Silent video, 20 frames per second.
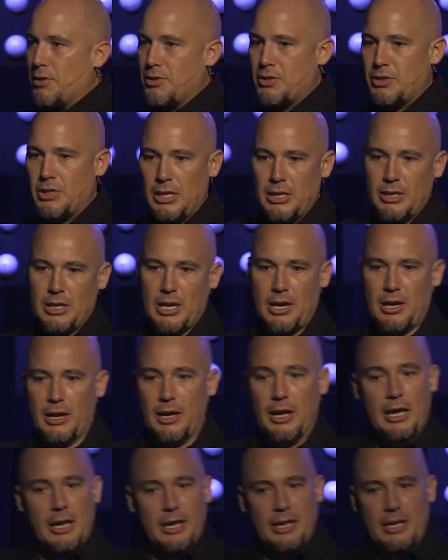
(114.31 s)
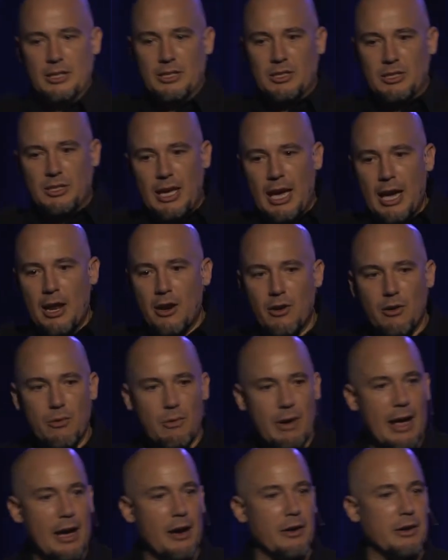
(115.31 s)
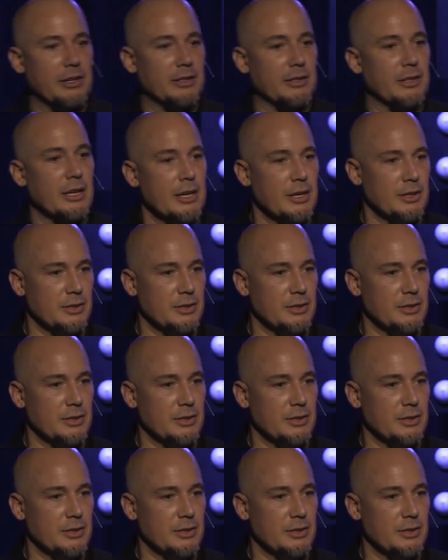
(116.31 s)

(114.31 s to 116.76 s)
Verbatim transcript: The seed kind of gets scattered around and